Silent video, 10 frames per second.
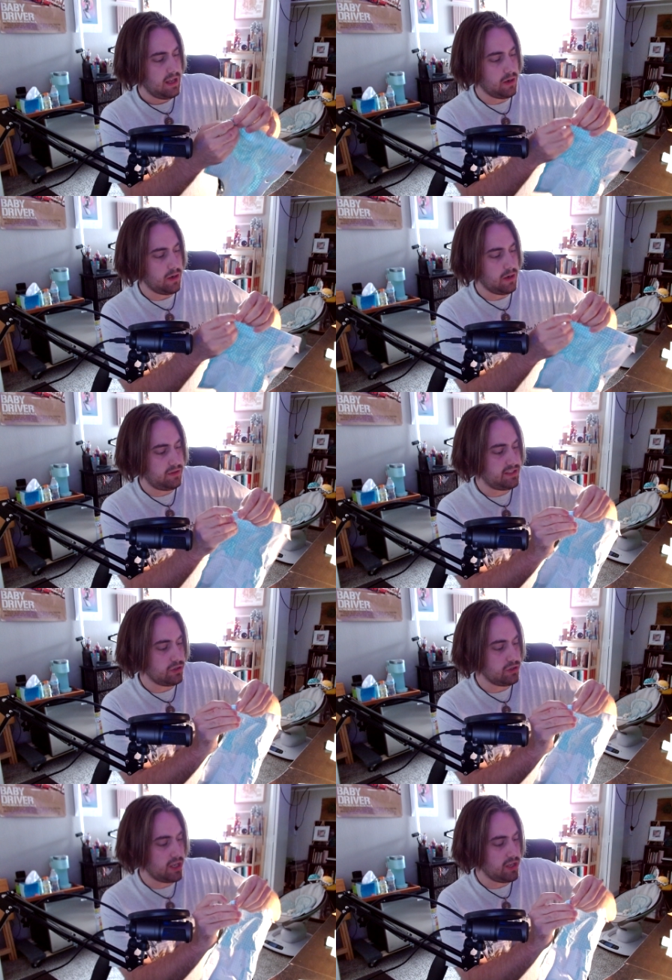you know,
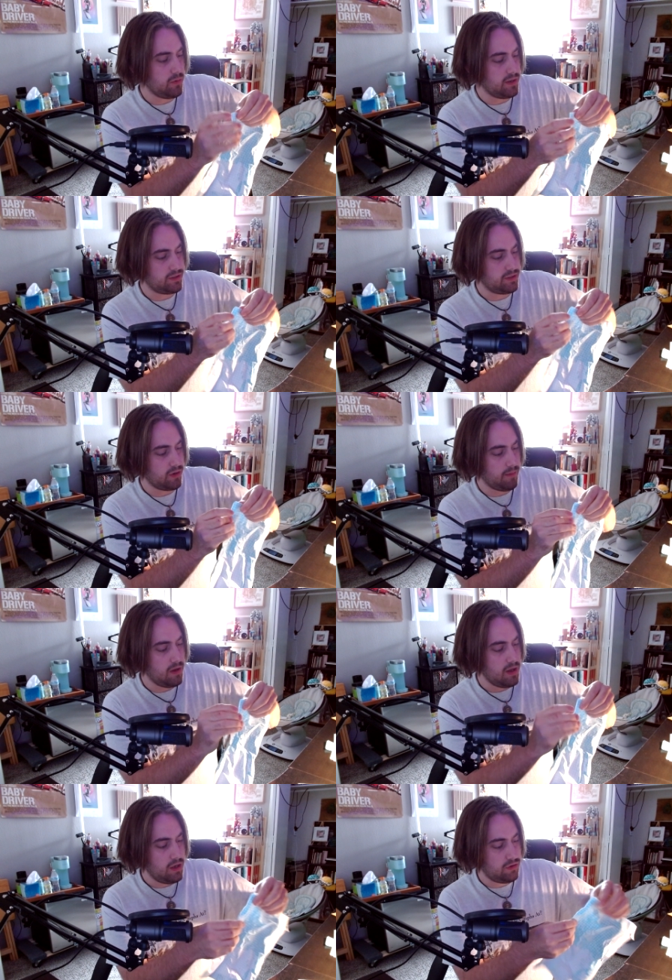disingenuous or I'm
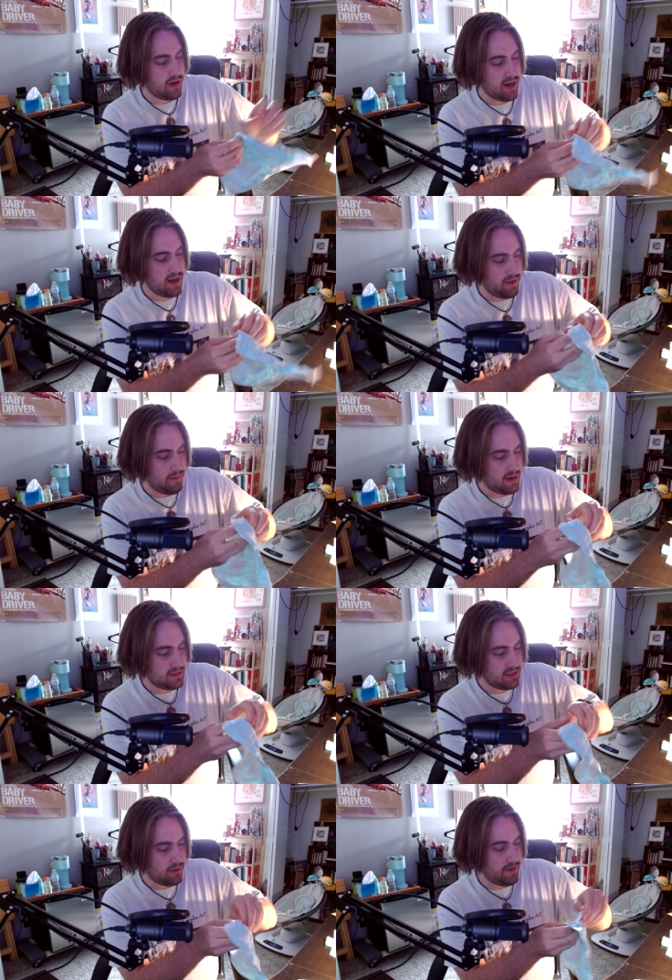trying to make
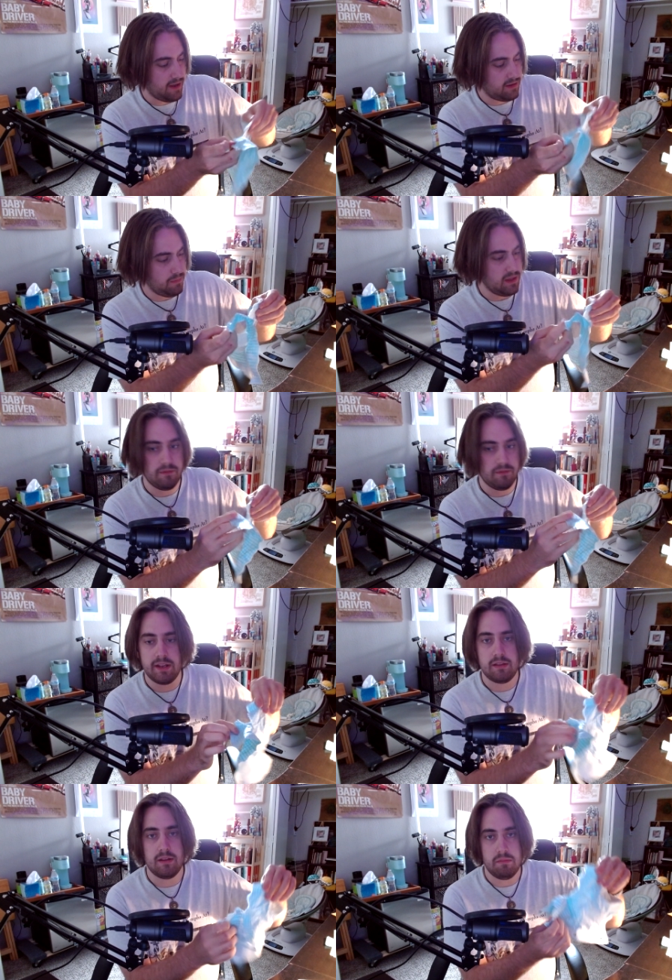myself out to be the
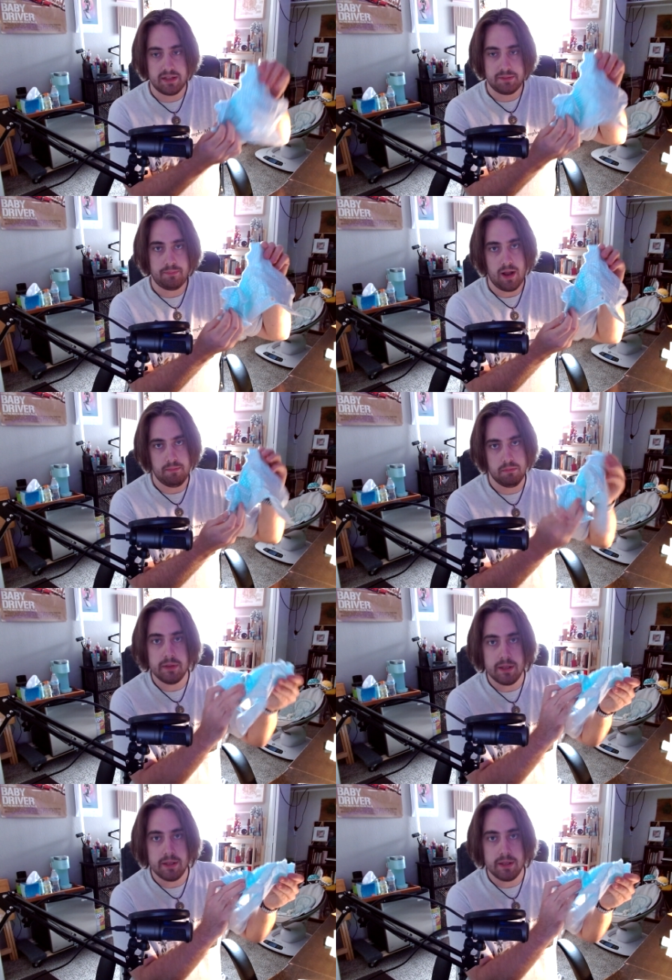victim, that's probably